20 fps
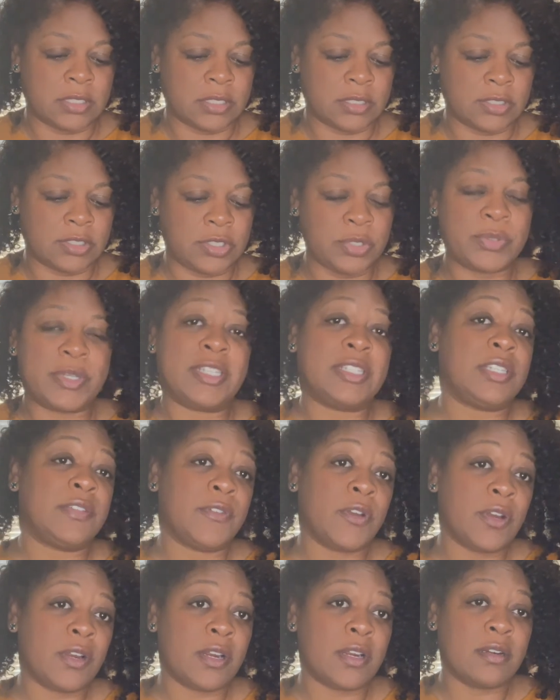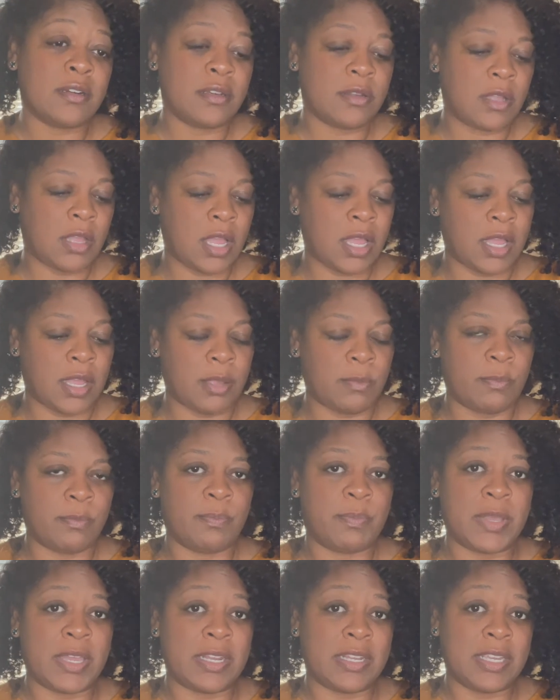too easy for her.
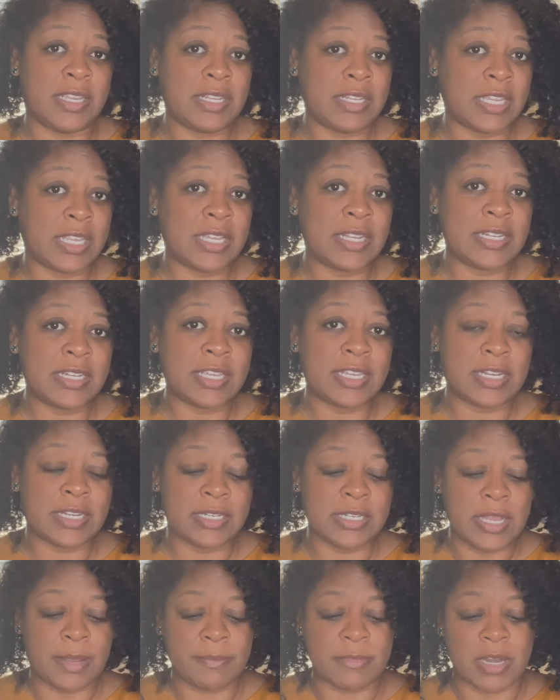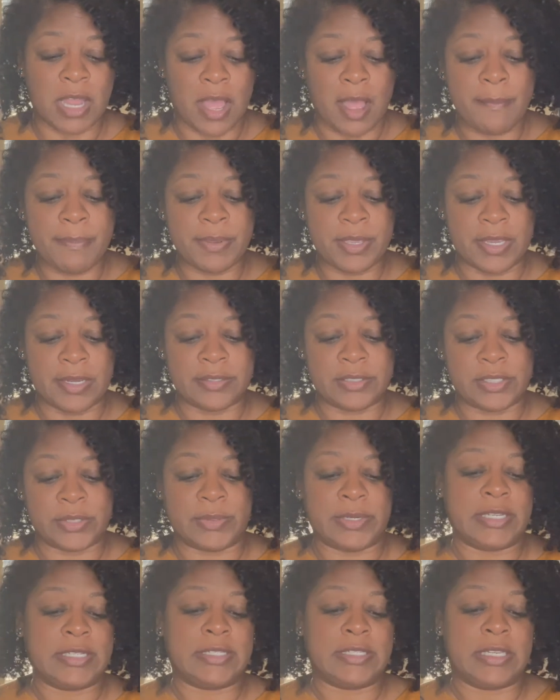But in the end, it ended up not being too
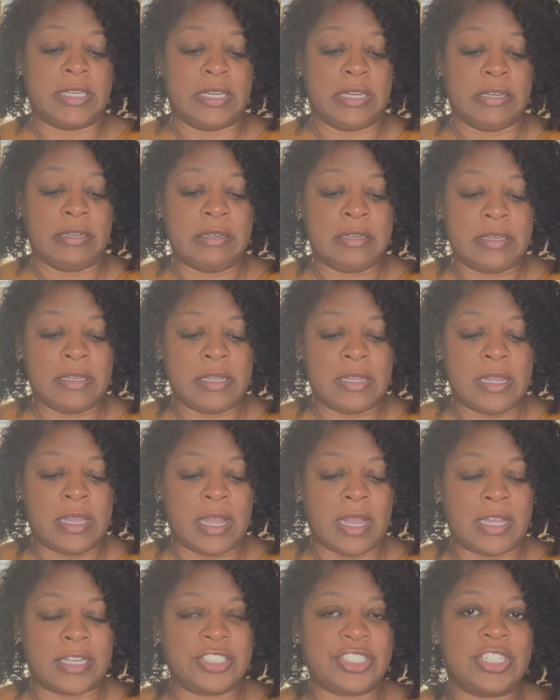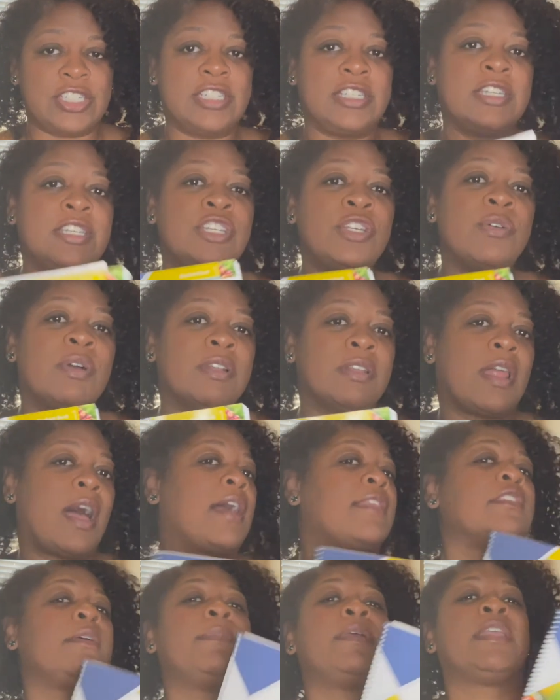easy. She knew a lot
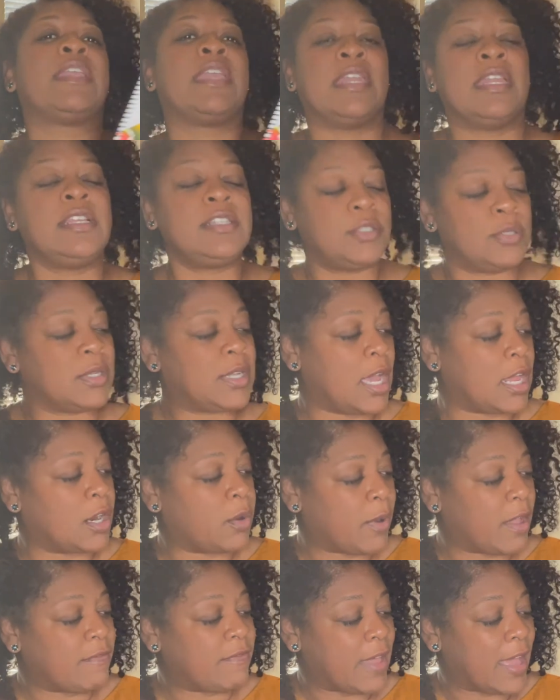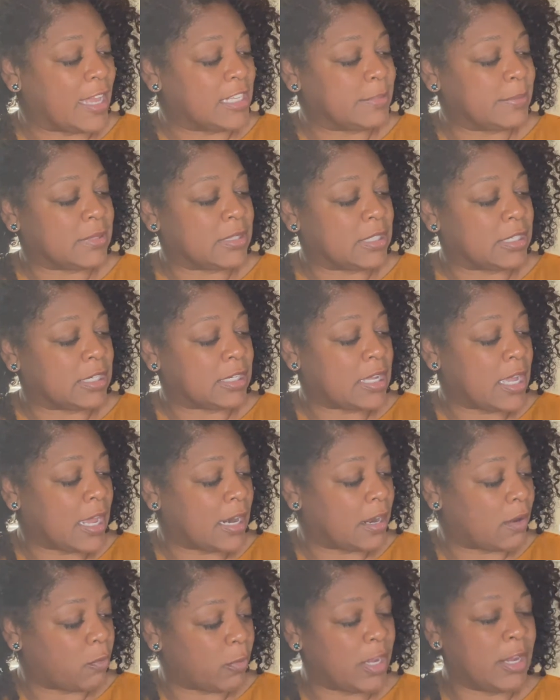in the beginning, so it kind of went fast, but then
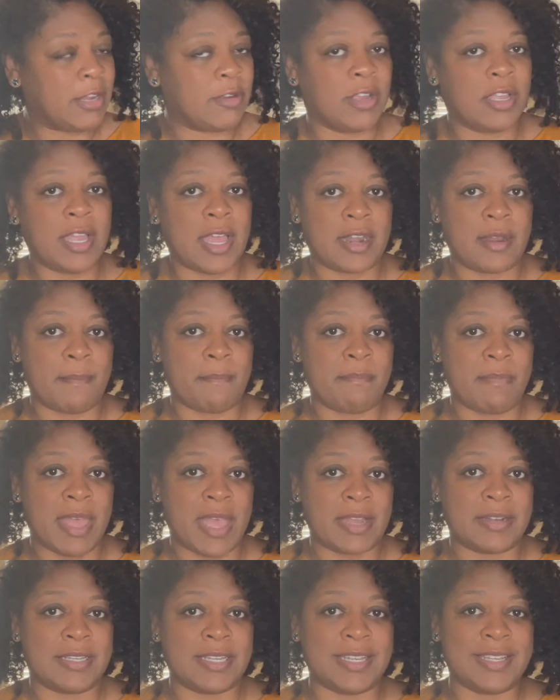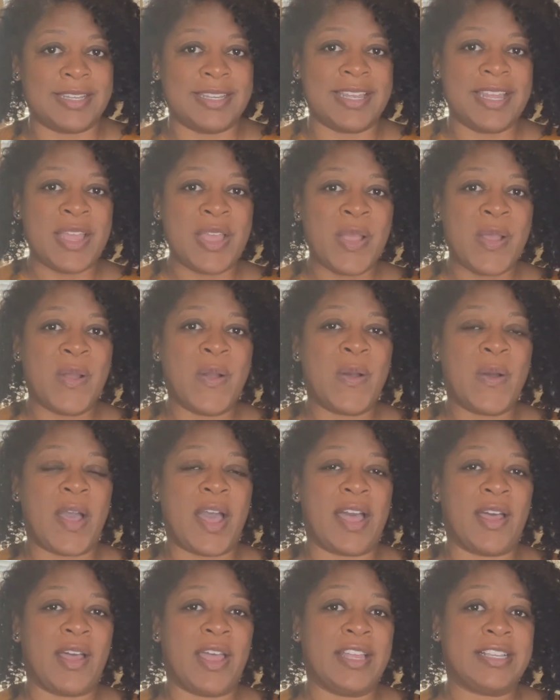we kind of met
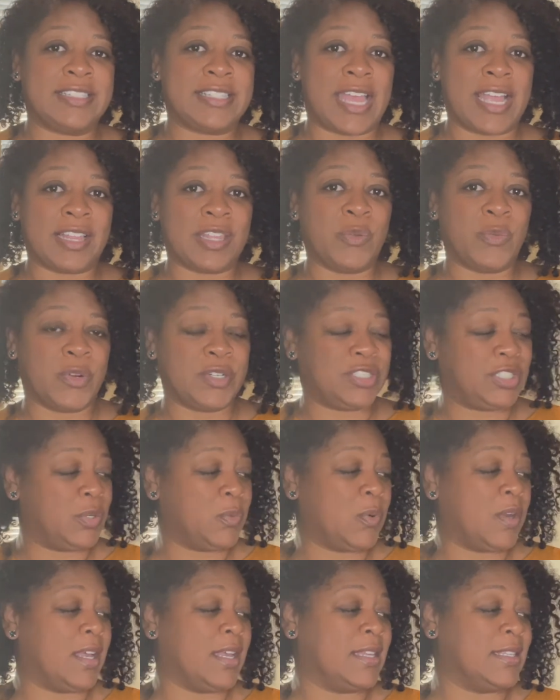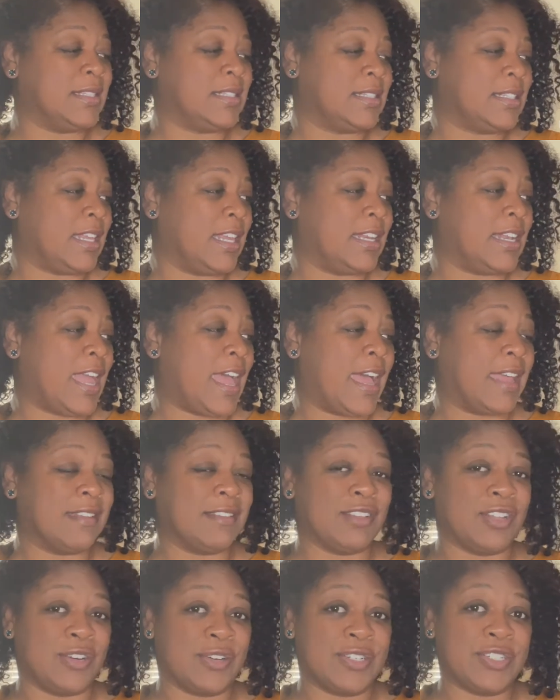exactly where she was and
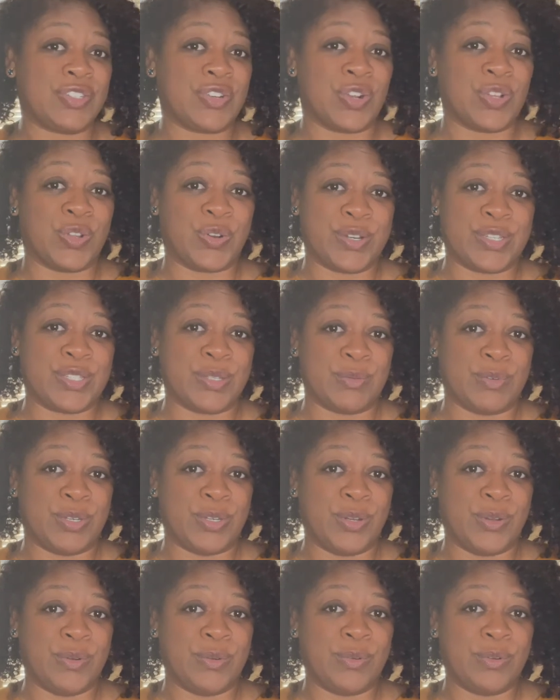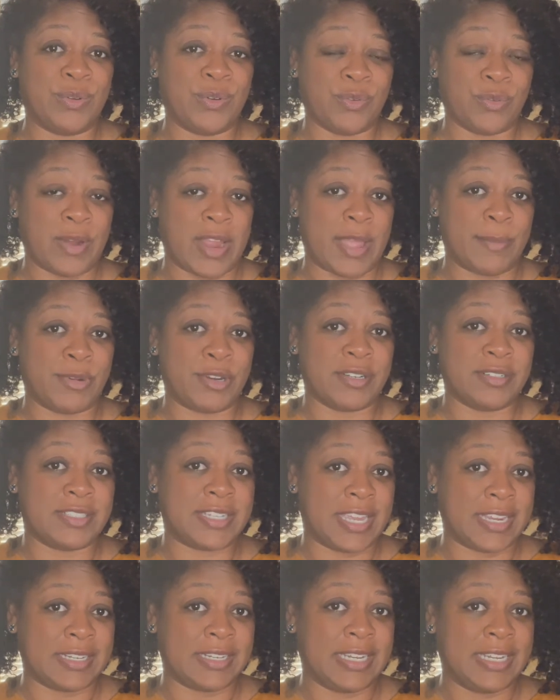started learning some new grammar
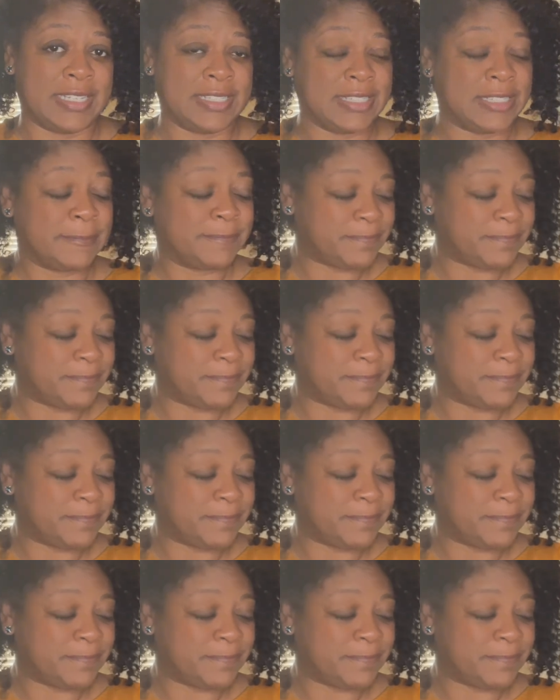techniques